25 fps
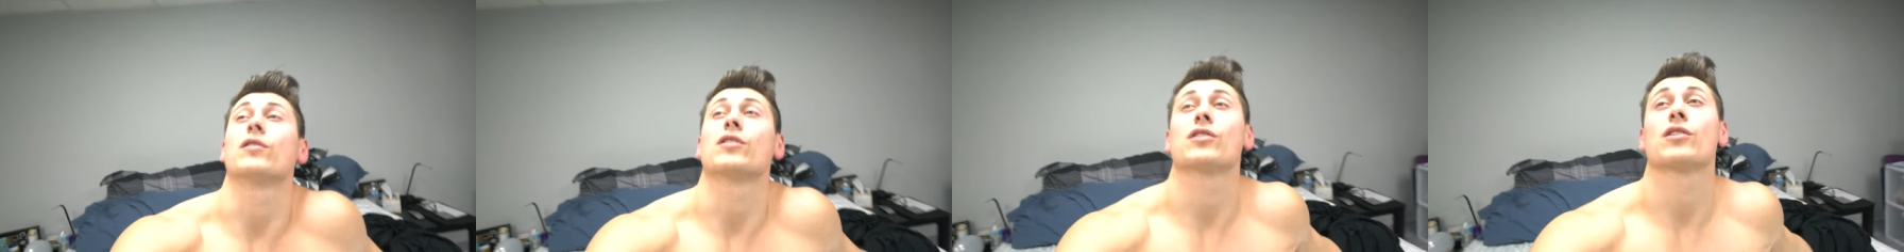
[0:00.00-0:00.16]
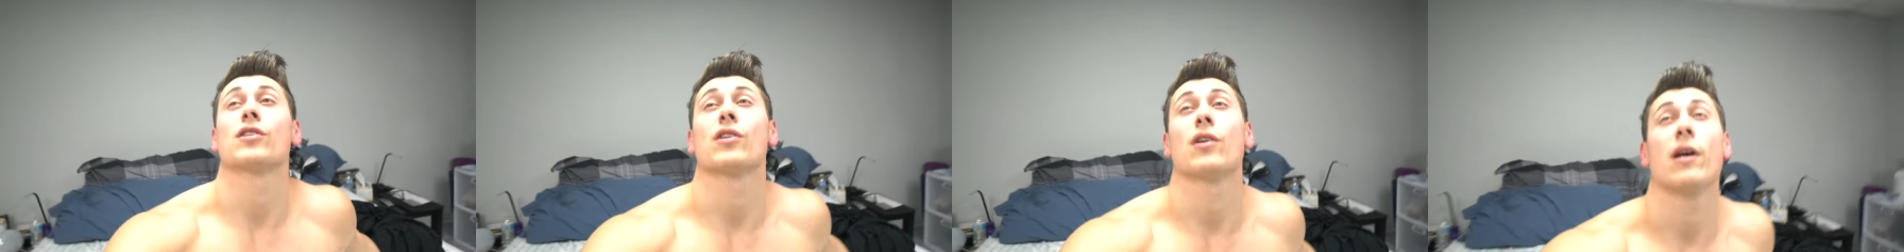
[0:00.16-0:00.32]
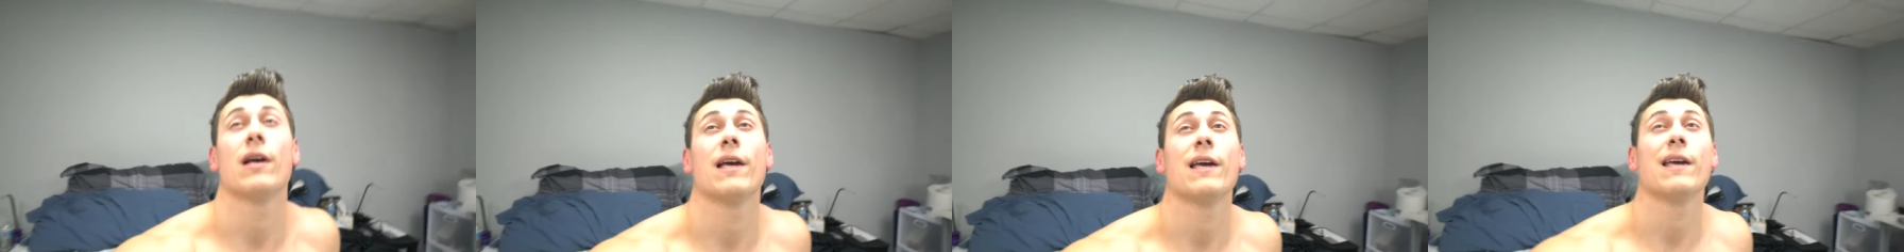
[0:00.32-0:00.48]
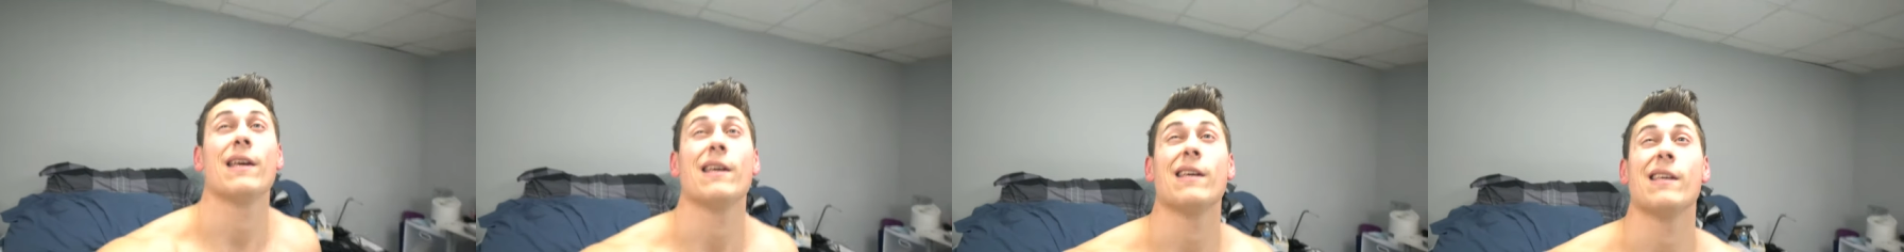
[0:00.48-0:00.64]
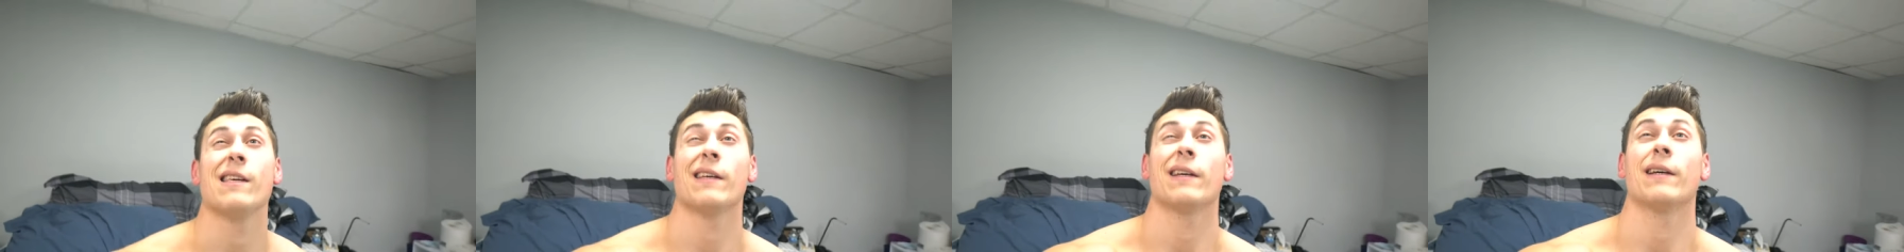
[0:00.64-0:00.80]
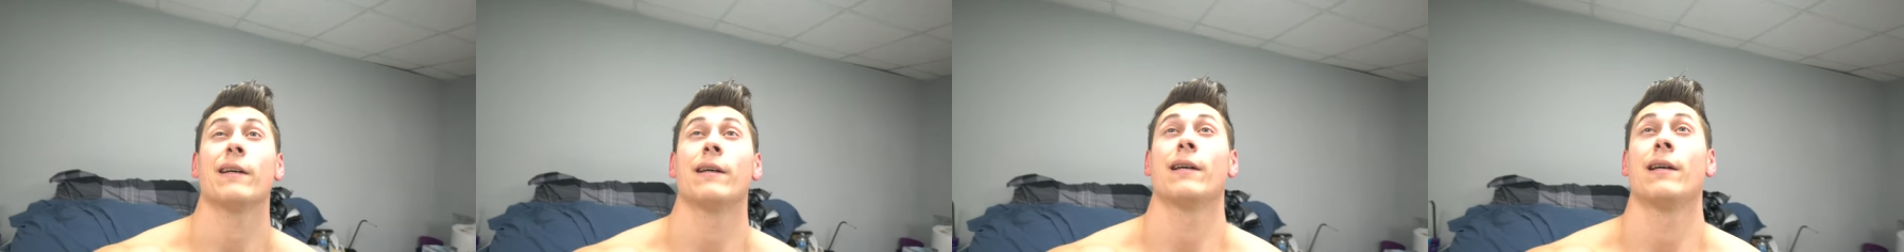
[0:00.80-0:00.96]

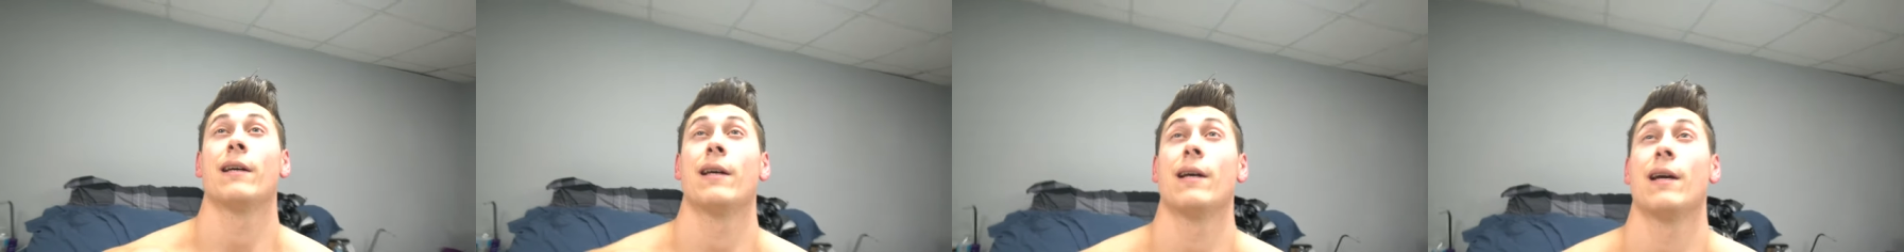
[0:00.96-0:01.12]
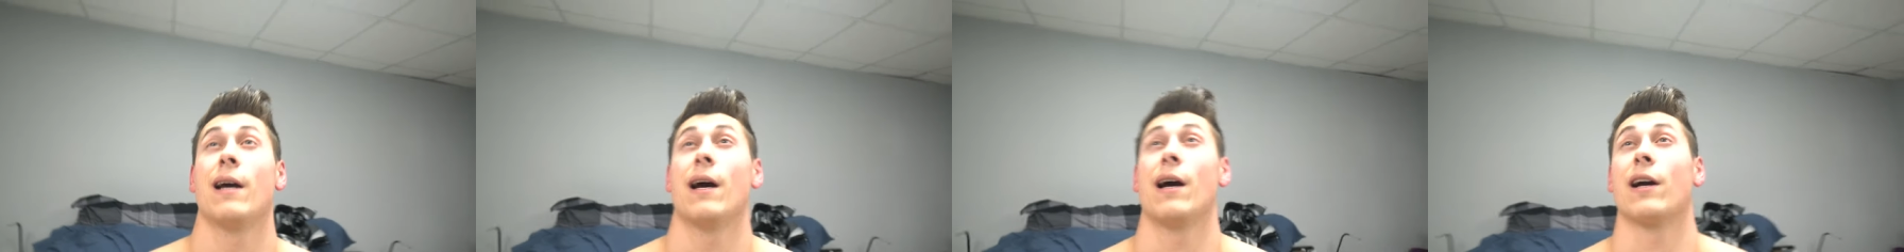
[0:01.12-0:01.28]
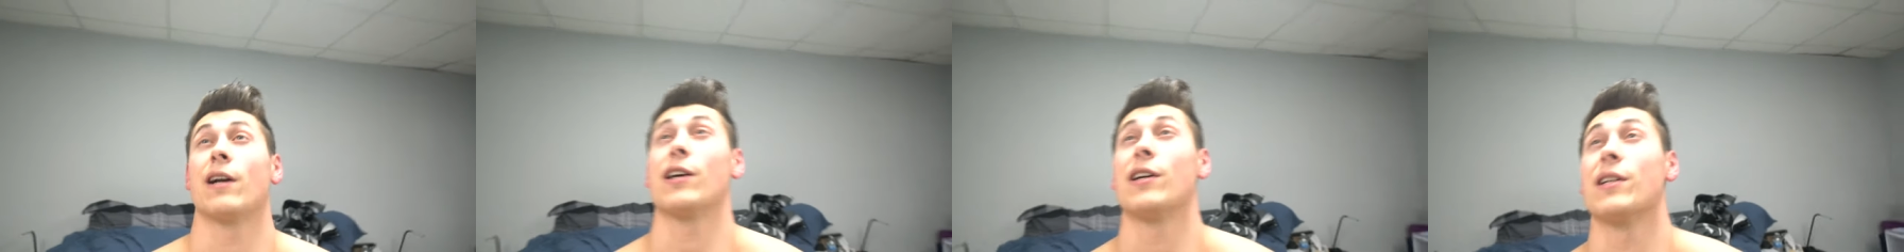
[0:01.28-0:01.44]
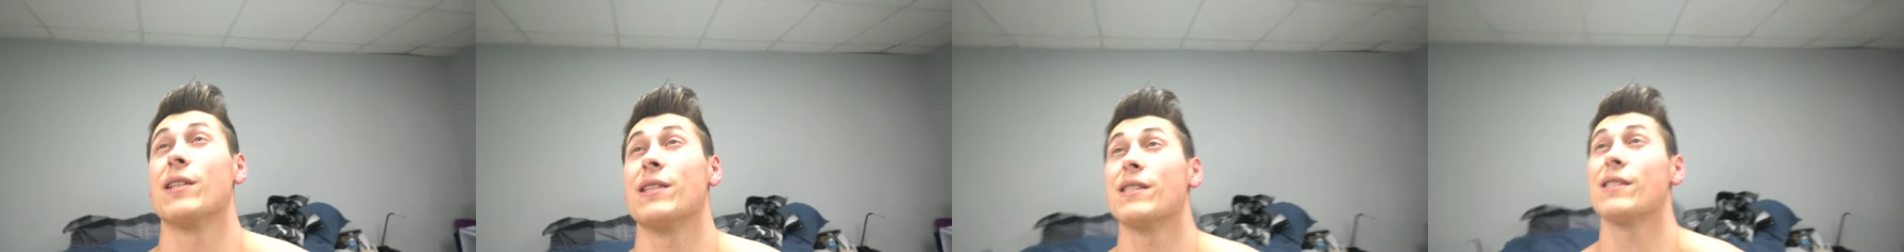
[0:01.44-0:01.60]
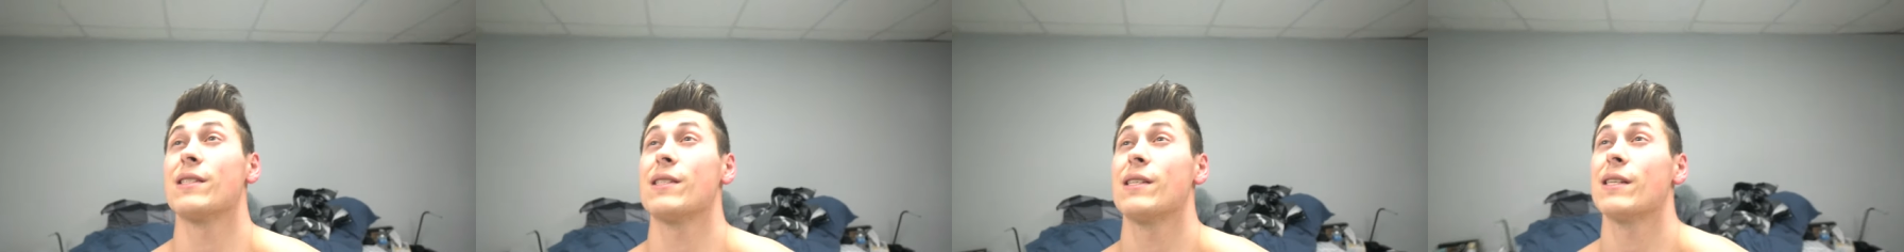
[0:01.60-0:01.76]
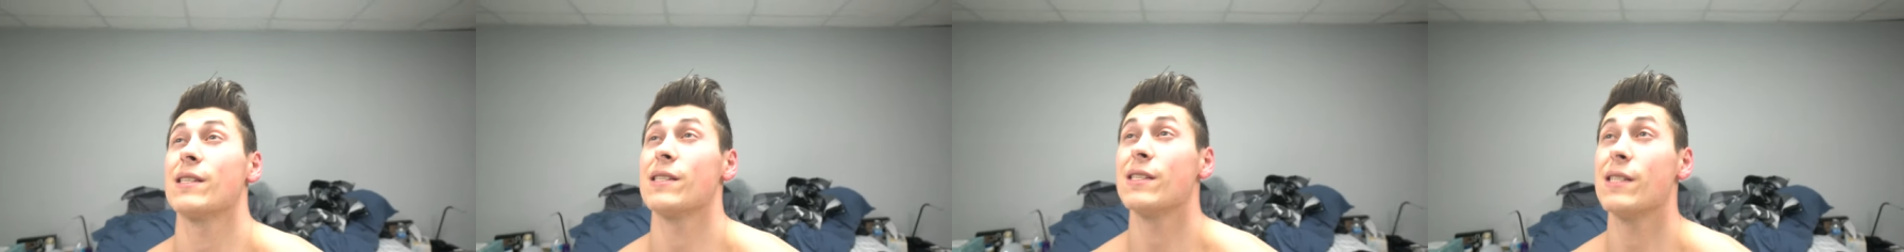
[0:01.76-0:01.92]
say a
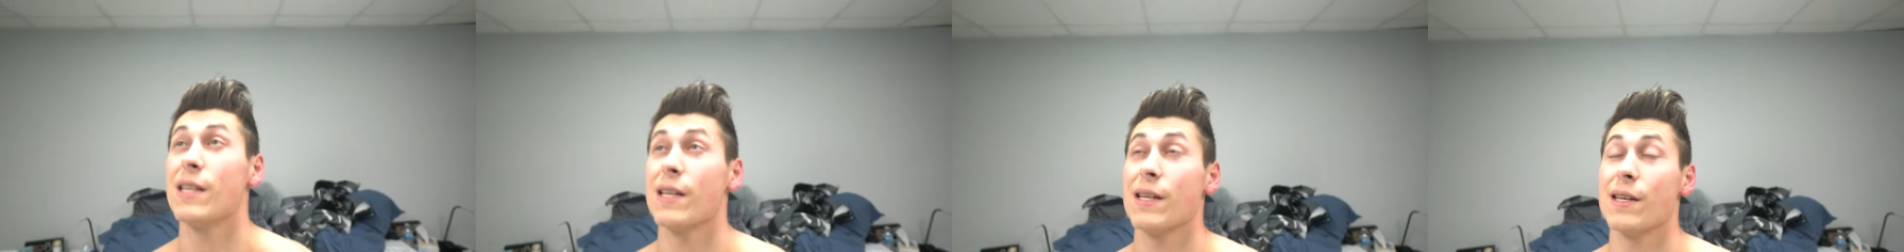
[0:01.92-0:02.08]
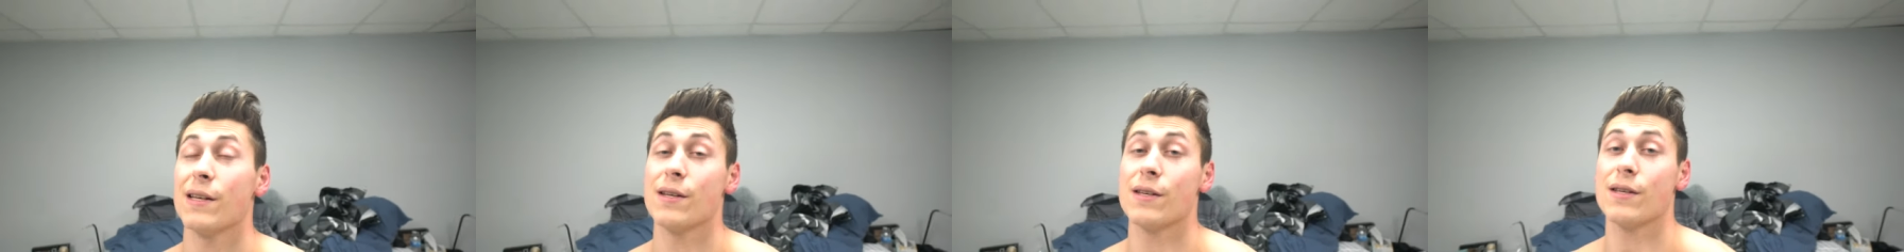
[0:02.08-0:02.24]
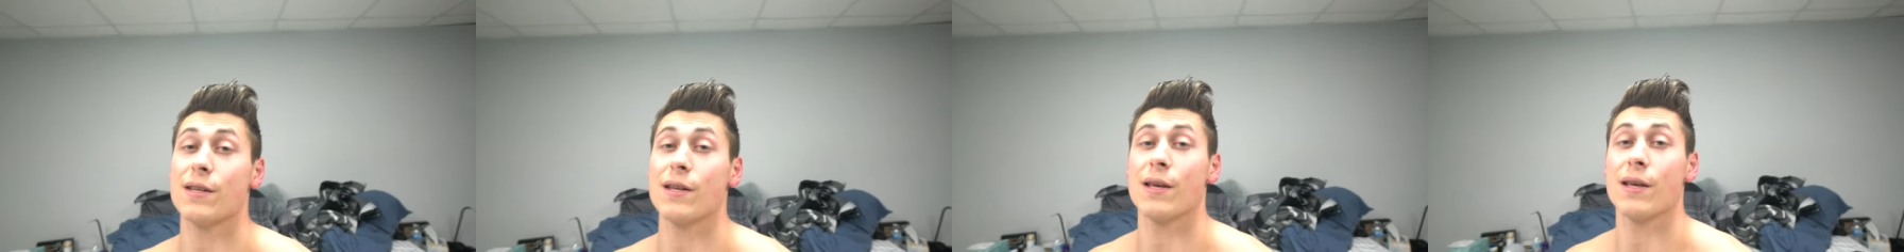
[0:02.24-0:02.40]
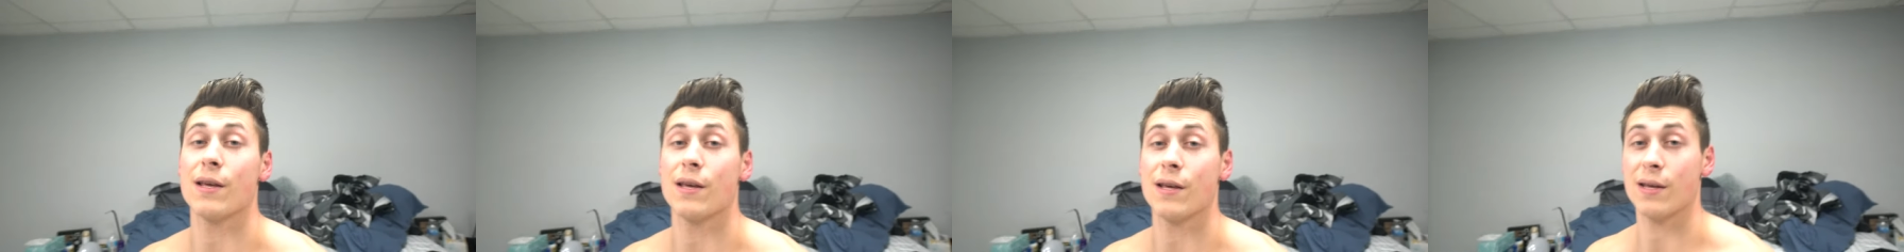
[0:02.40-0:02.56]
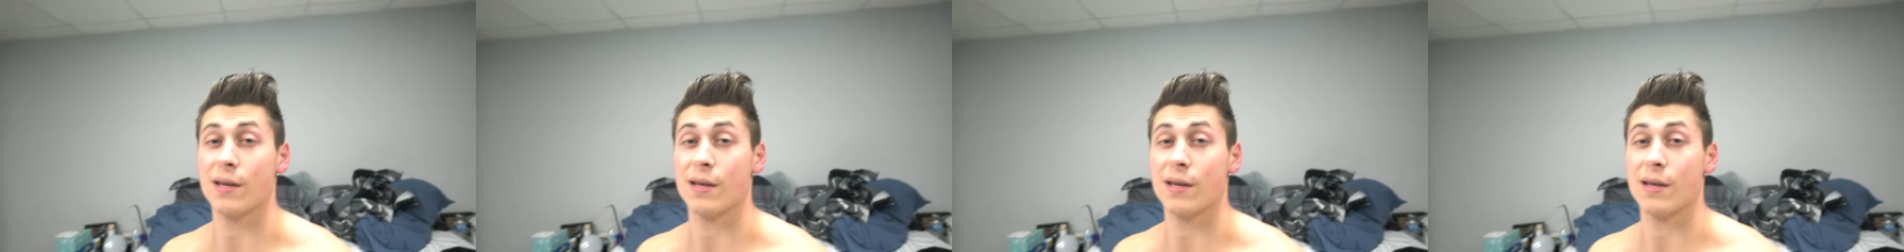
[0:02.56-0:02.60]
consistent